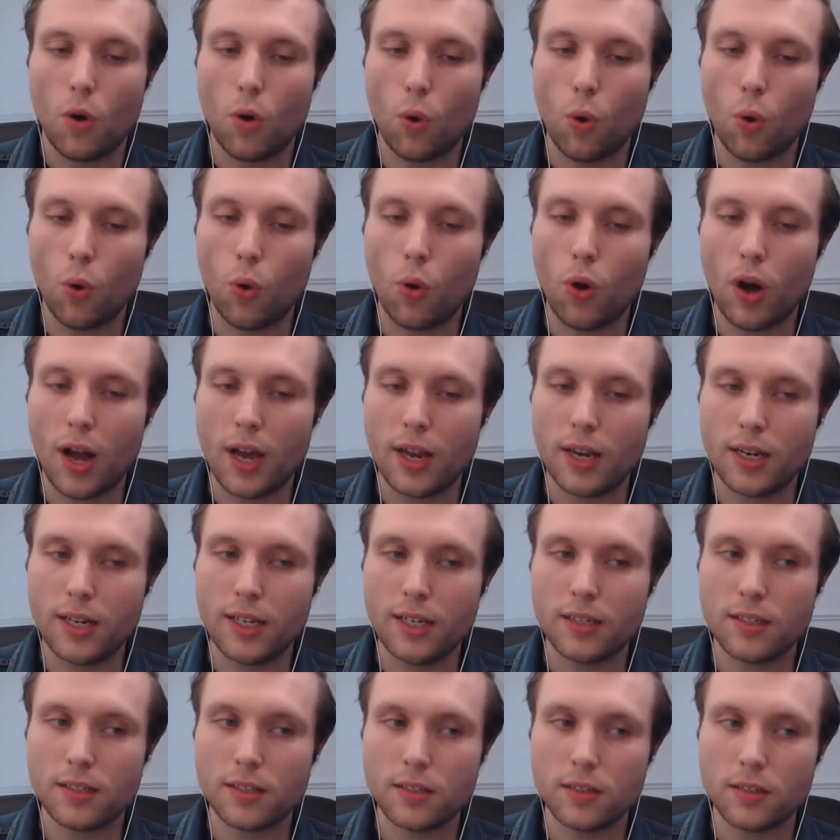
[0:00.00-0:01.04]
Or at
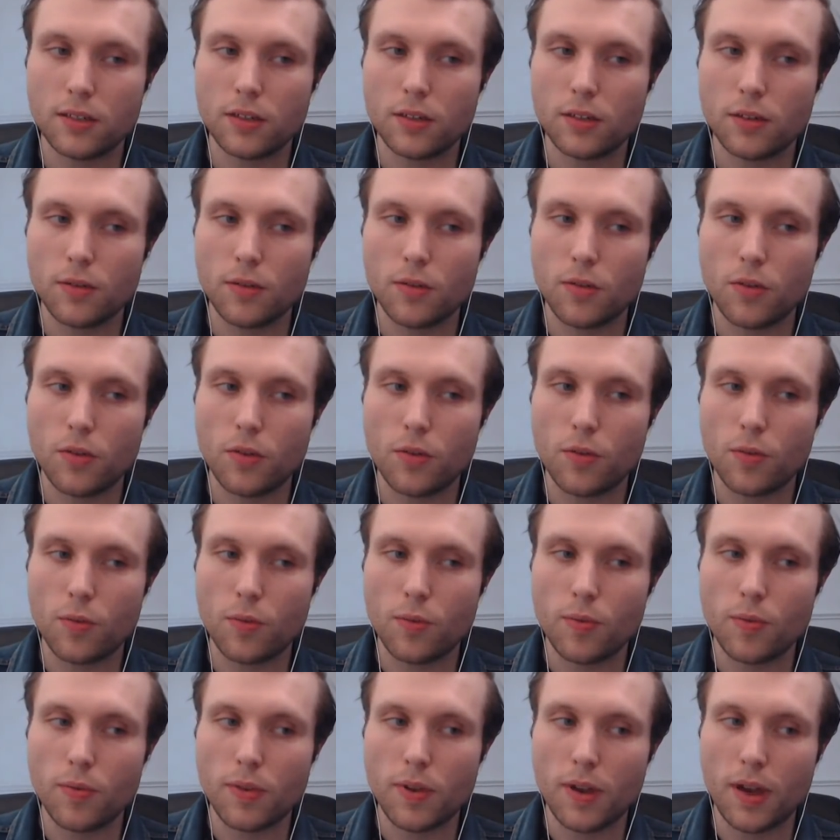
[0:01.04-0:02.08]
least,
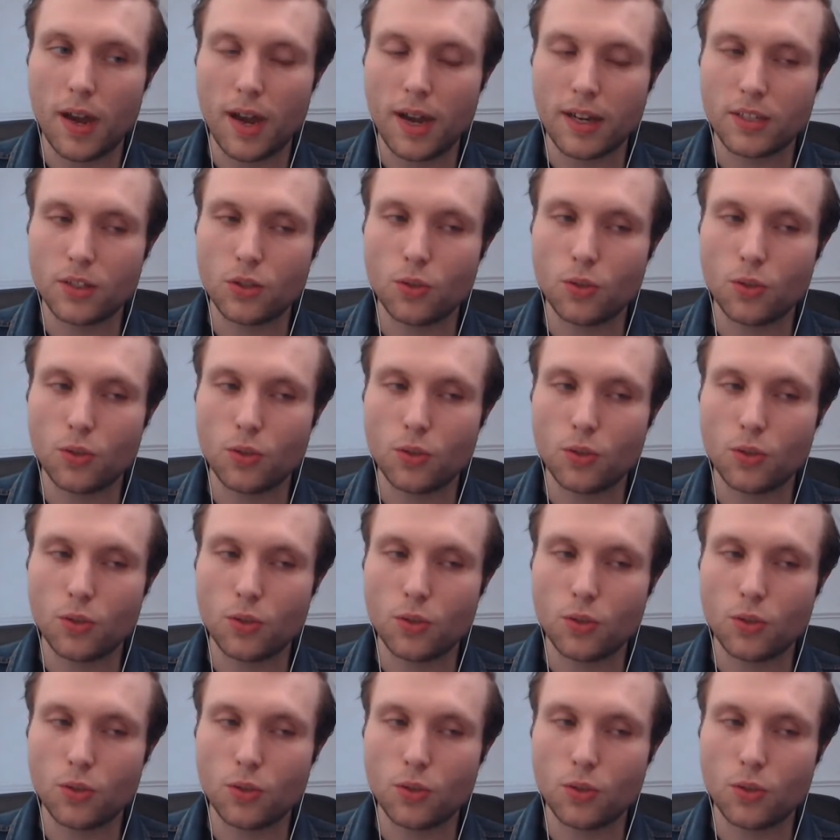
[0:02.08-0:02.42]
I